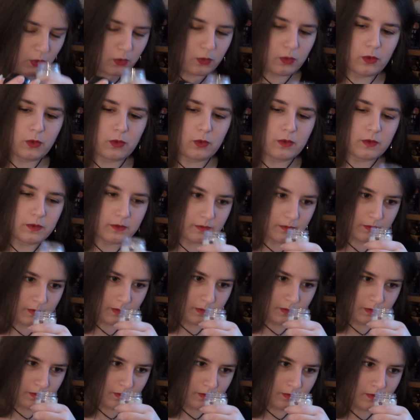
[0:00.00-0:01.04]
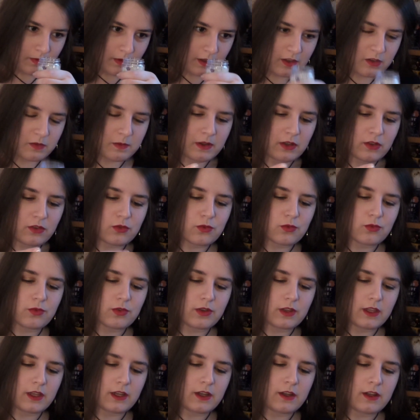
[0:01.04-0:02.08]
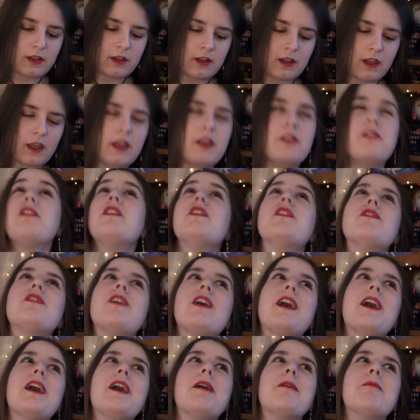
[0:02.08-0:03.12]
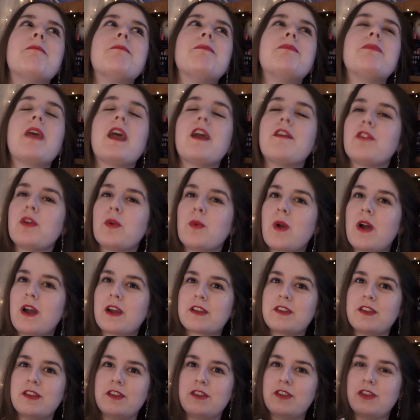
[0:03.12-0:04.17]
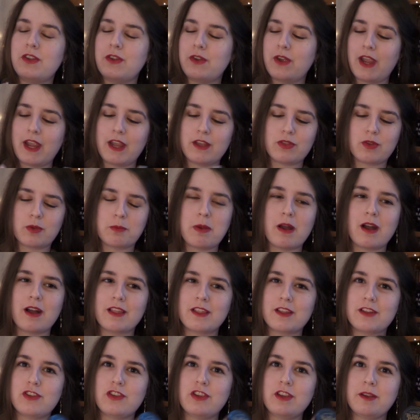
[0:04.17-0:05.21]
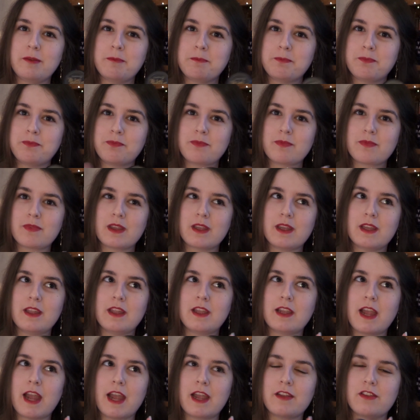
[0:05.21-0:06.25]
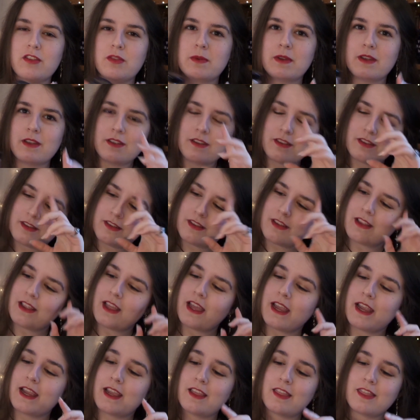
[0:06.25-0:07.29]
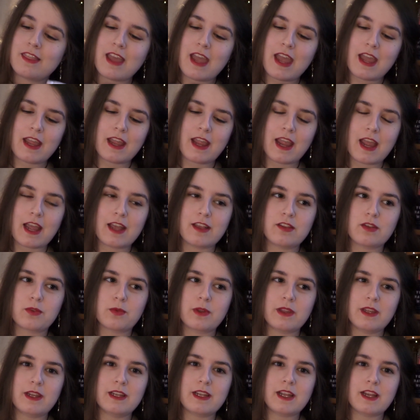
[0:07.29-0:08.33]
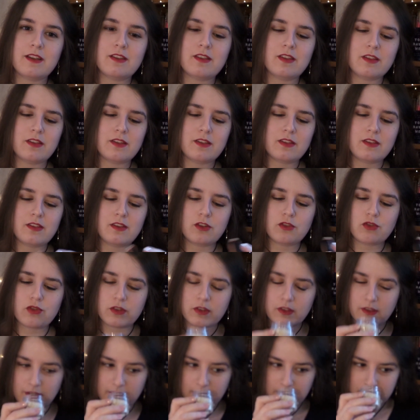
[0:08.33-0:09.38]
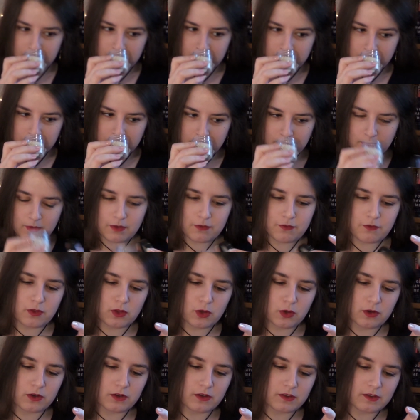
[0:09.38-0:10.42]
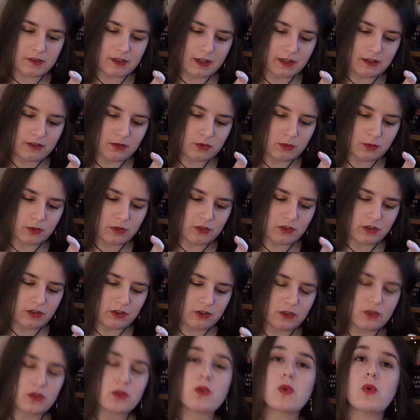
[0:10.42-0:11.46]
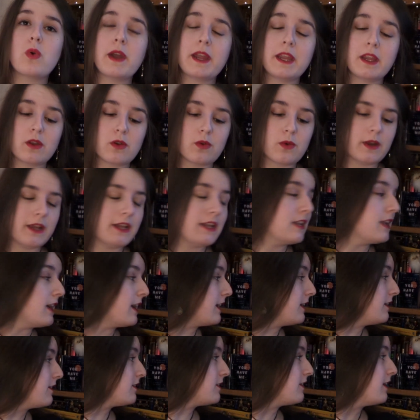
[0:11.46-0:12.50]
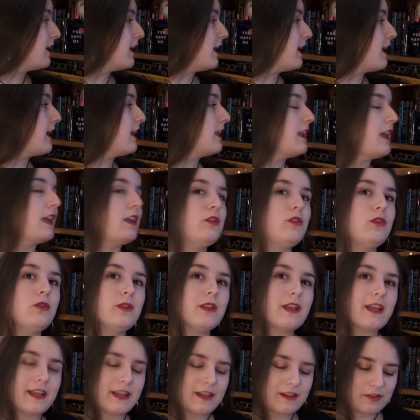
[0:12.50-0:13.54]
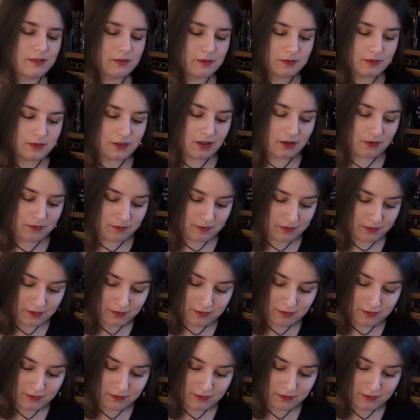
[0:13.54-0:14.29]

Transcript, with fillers: Ooh, it smells really good. If you've um, ever walked into Anthropologie, it kind of smells like that. It has a really nice citrusy floral scent, which is quite, quite nice, and I do like. So,